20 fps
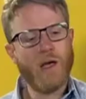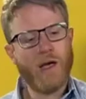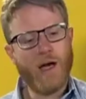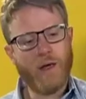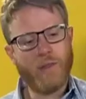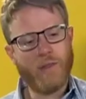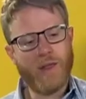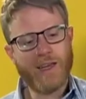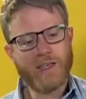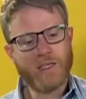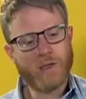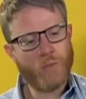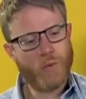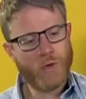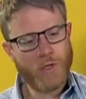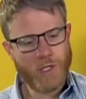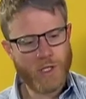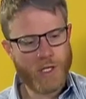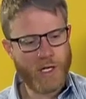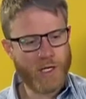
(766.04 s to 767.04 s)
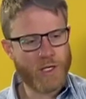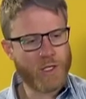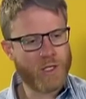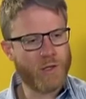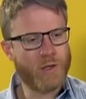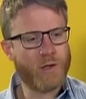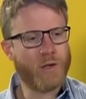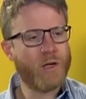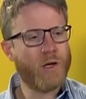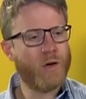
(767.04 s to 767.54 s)
And that
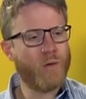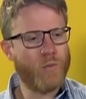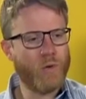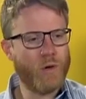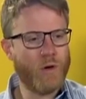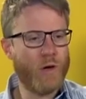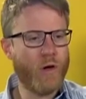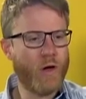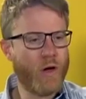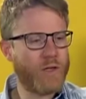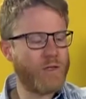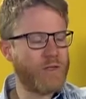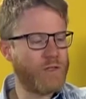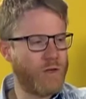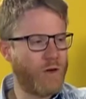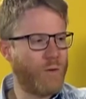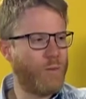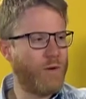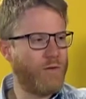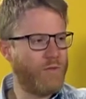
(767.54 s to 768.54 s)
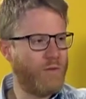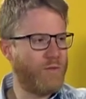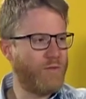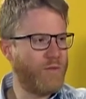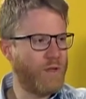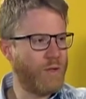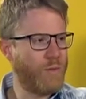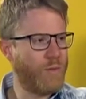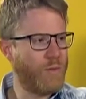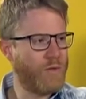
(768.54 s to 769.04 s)
depreciation would not stop at
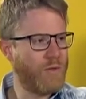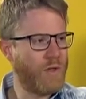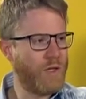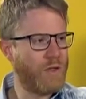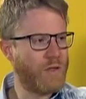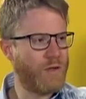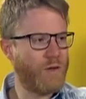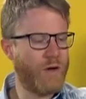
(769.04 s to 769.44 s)
15%.